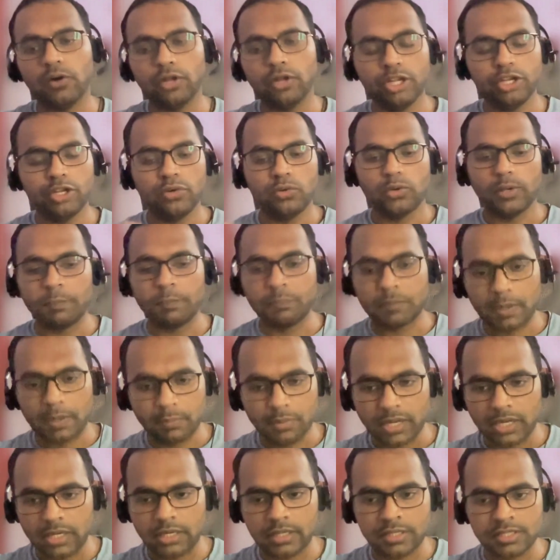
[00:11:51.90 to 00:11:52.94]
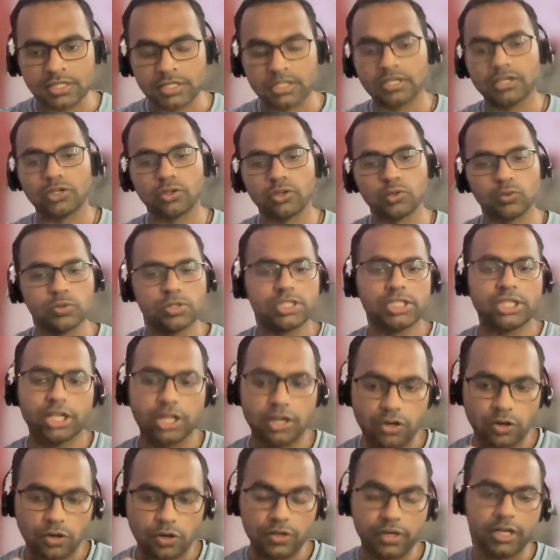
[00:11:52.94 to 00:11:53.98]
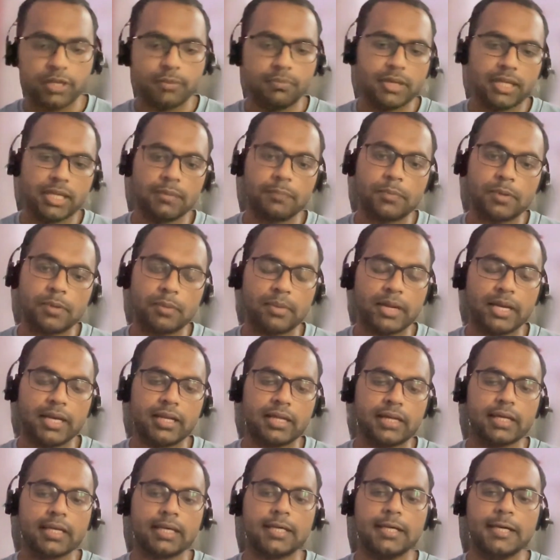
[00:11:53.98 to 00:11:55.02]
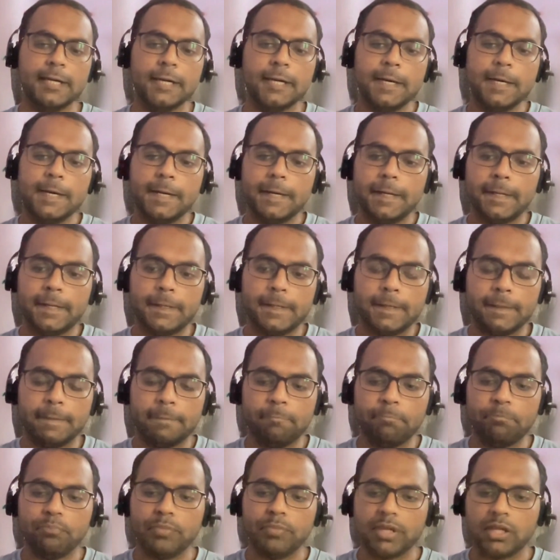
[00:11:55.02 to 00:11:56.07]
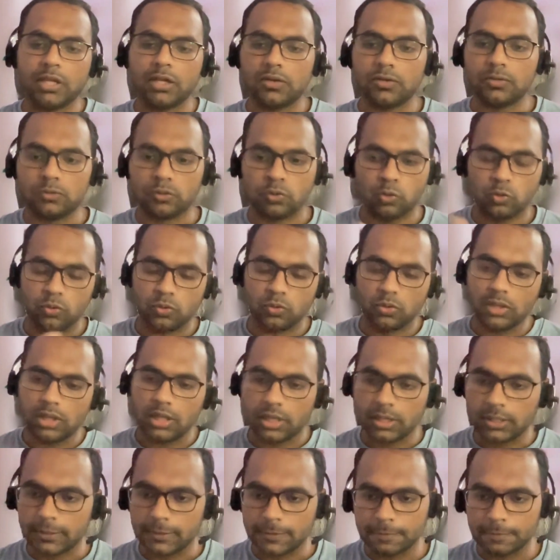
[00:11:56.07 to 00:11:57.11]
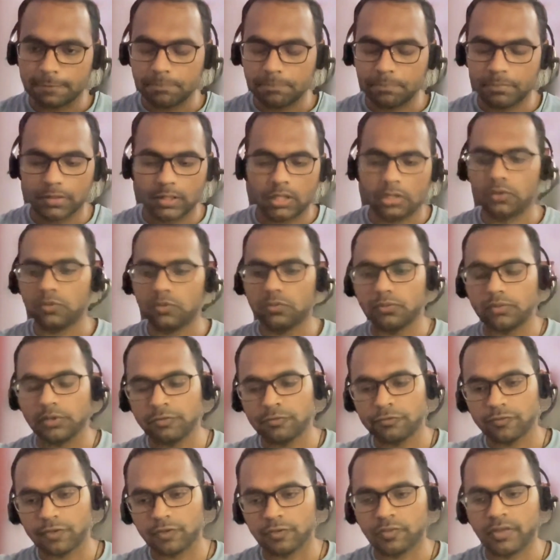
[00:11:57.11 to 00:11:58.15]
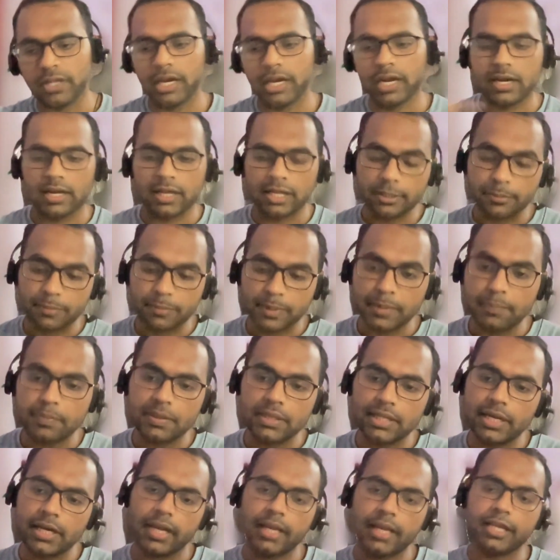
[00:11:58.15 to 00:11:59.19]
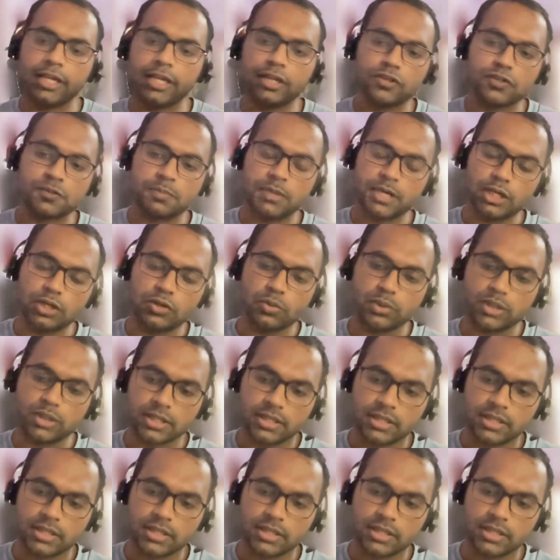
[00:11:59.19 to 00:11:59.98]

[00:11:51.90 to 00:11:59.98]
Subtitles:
do you implement certain tools that you're already been implementing? If there are other people that I need to speak to within